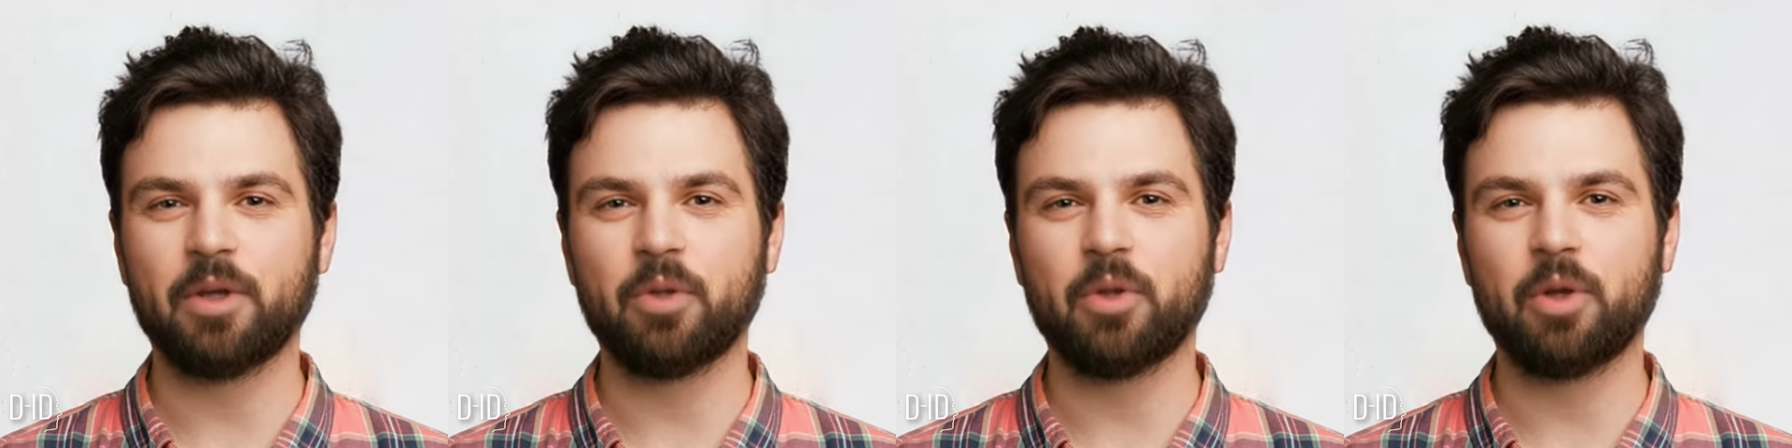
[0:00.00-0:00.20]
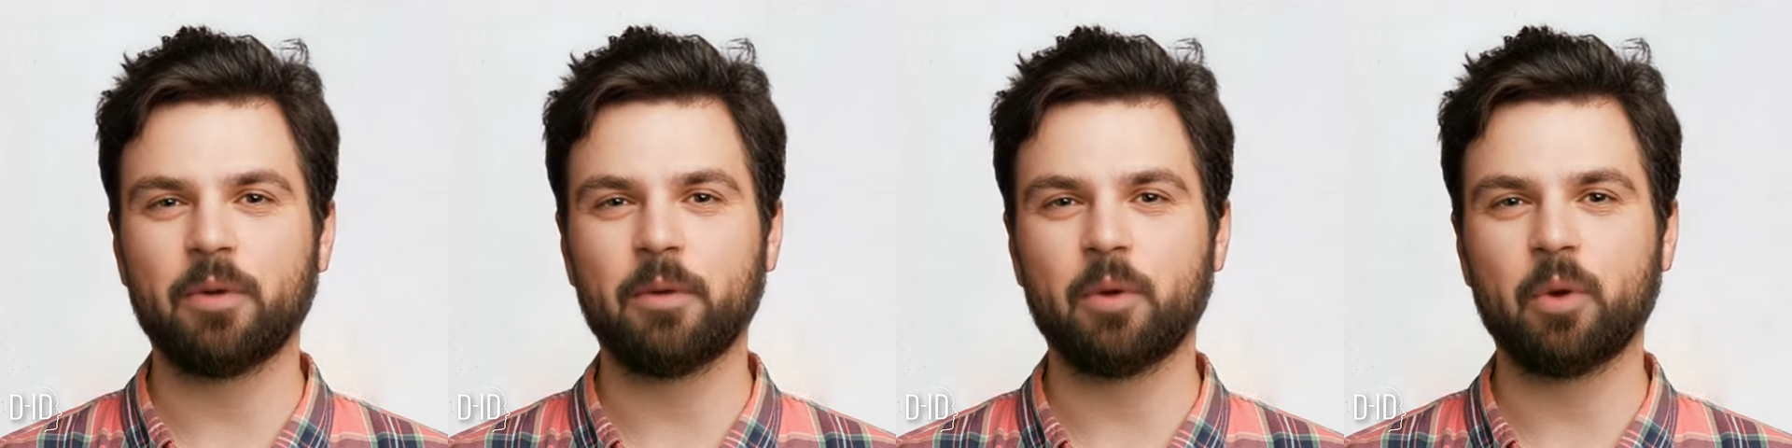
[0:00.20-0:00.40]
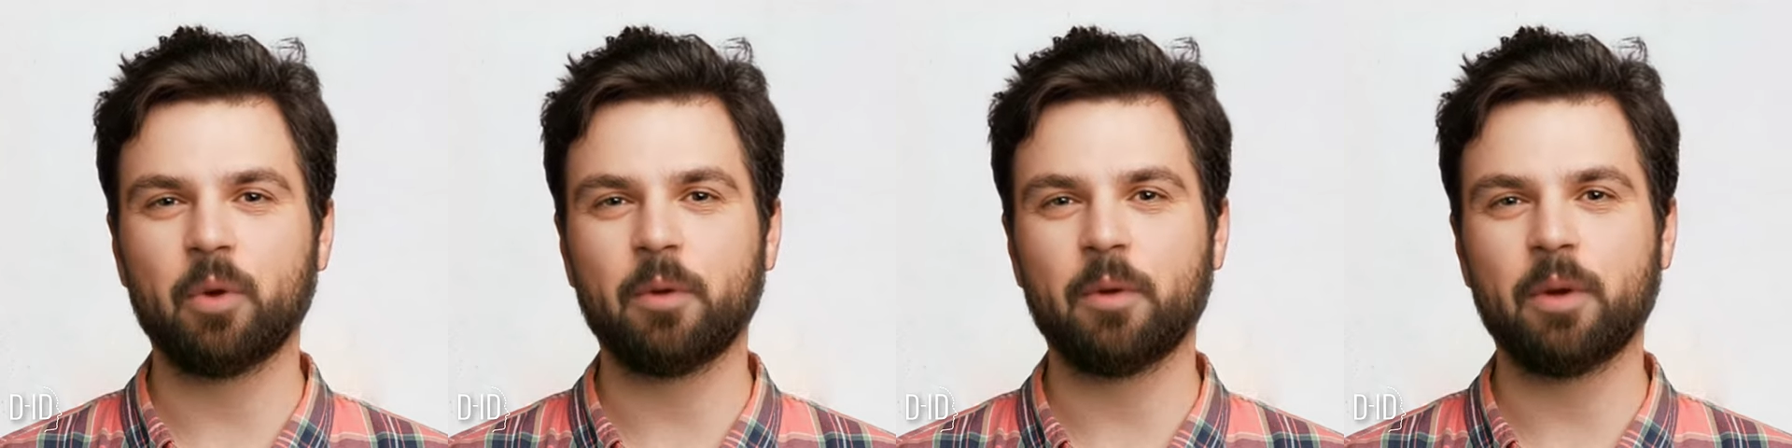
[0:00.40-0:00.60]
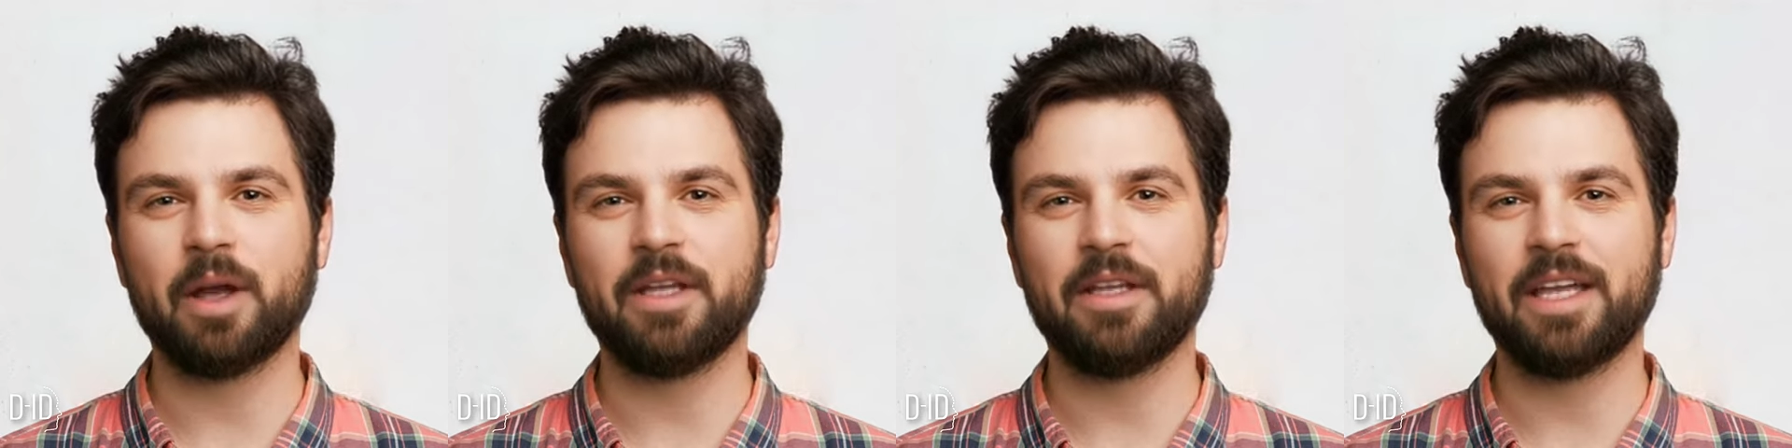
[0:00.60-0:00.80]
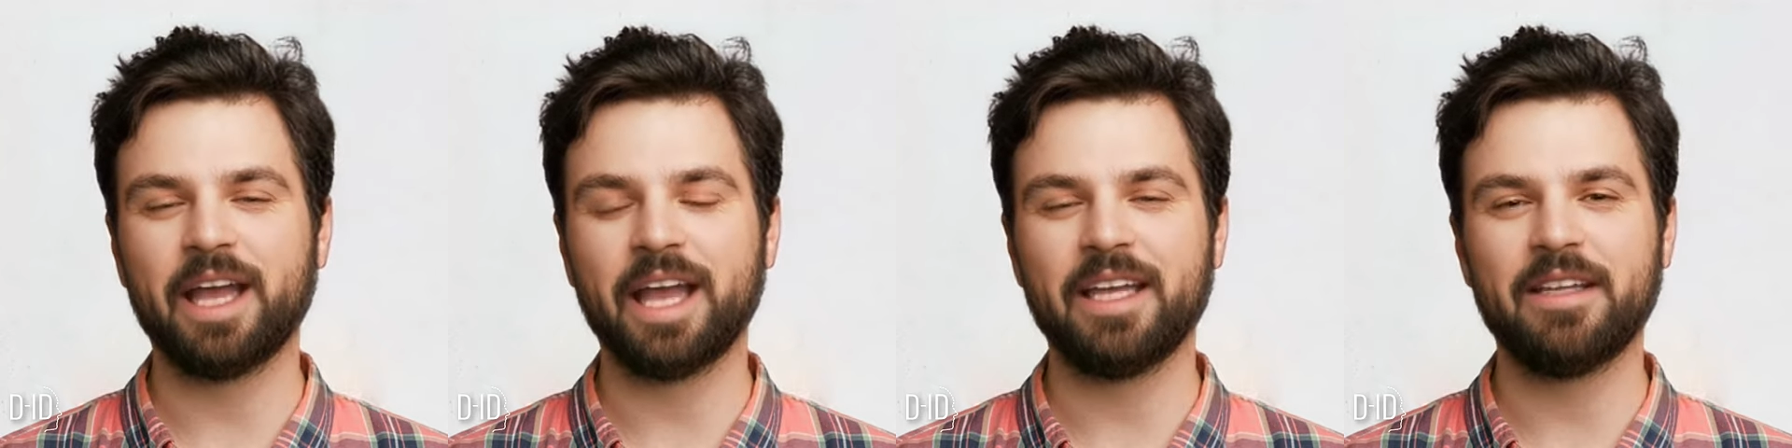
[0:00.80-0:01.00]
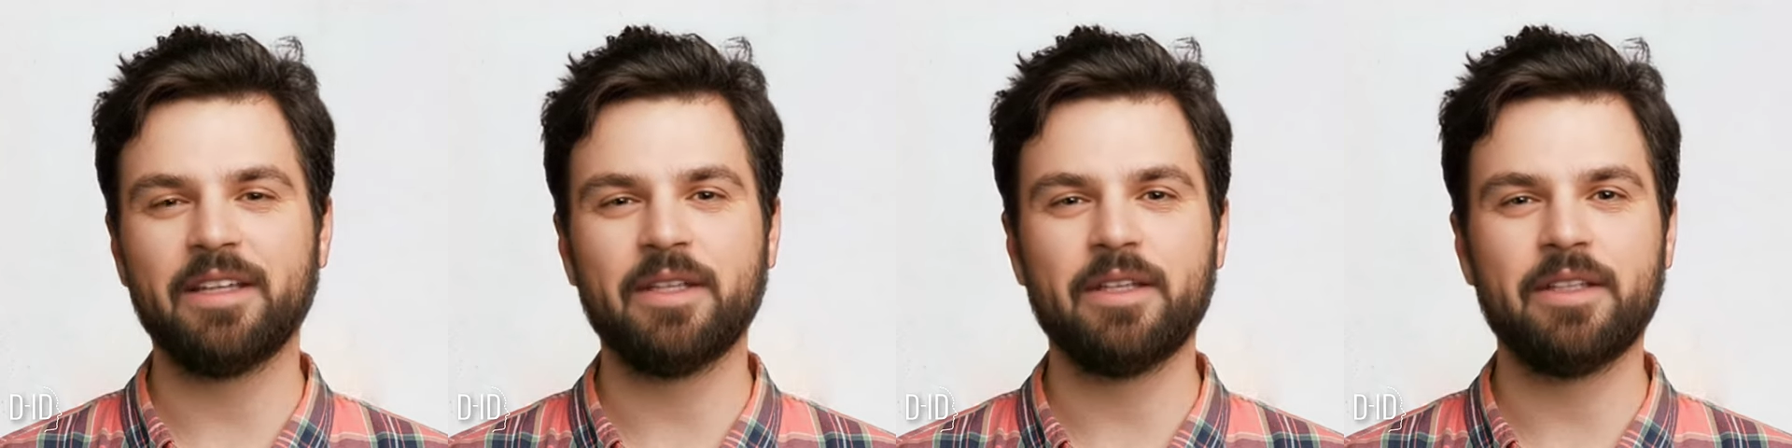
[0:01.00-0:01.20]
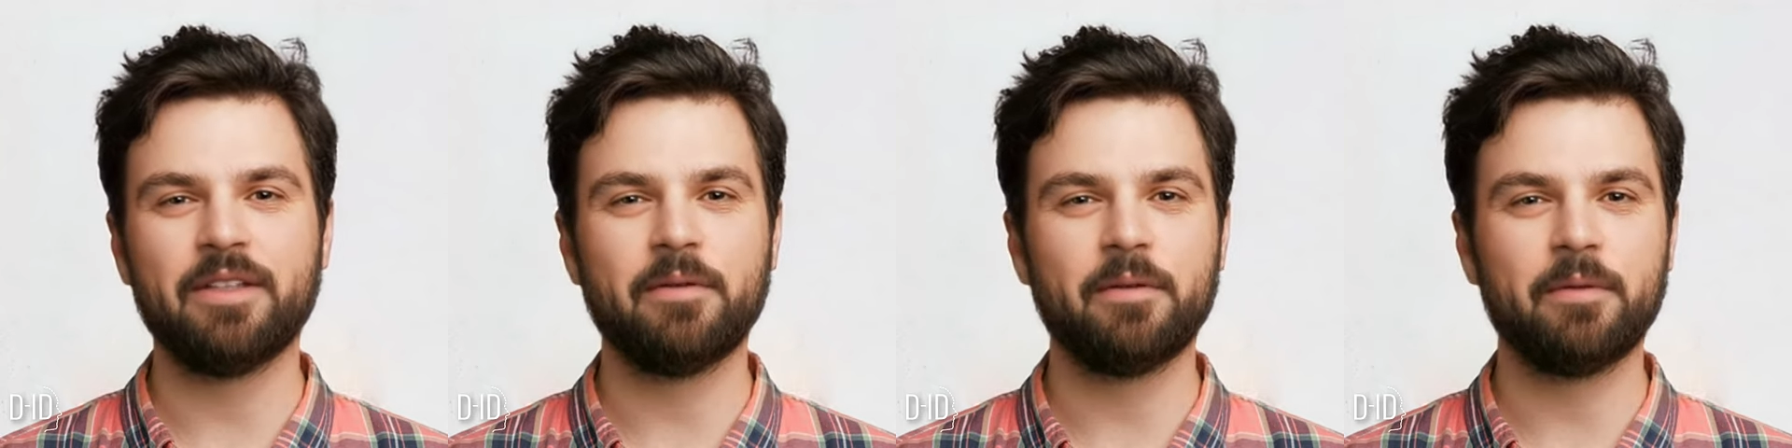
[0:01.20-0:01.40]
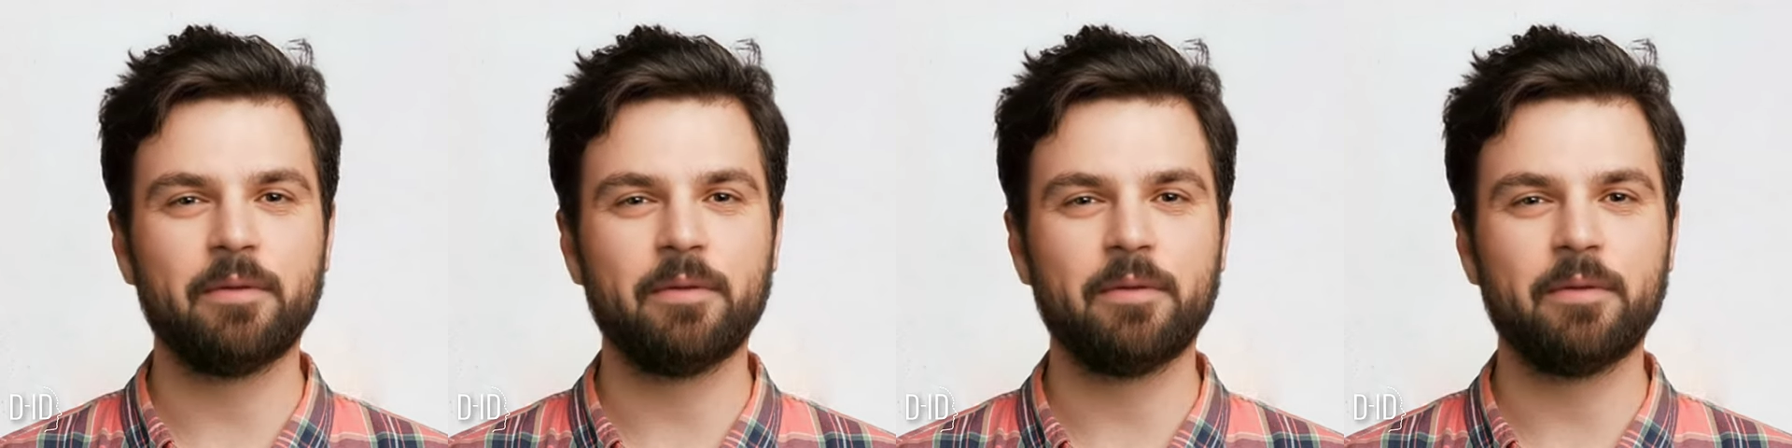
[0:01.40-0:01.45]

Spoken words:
under appropriate heads.